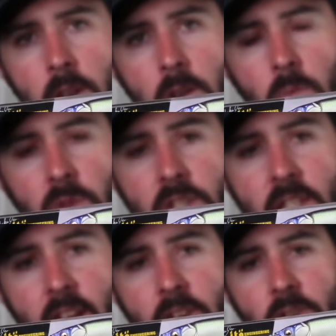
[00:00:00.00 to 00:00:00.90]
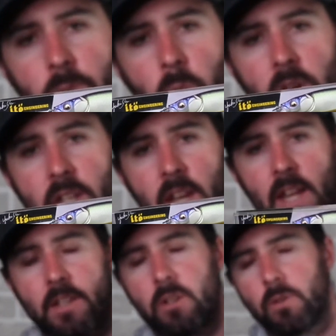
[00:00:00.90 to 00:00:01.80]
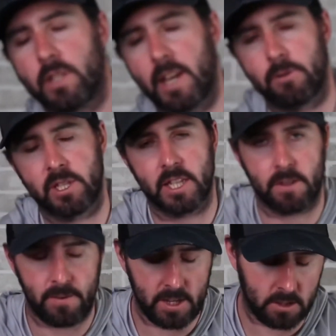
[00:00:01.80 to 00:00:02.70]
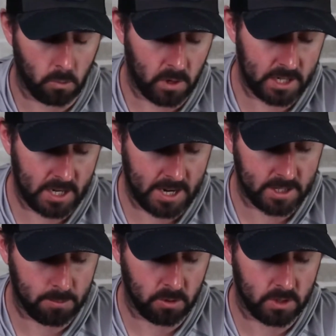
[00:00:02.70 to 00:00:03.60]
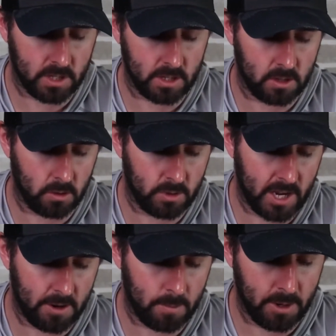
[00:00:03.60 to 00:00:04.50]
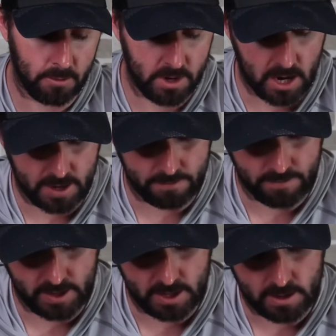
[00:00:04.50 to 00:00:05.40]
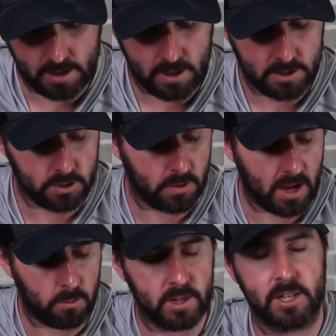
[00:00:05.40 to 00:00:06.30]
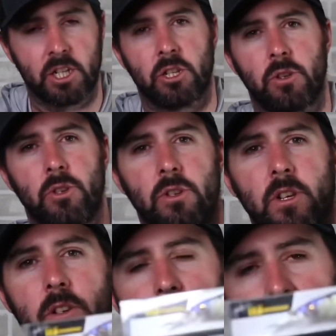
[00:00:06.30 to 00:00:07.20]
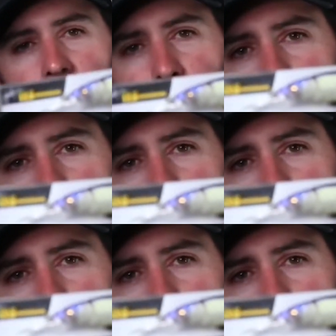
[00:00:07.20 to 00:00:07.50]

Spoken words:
Where the standard 110 goes down 6 feet, the 110 is supposed to go down about 9 feet. So that one I just showed you is called Table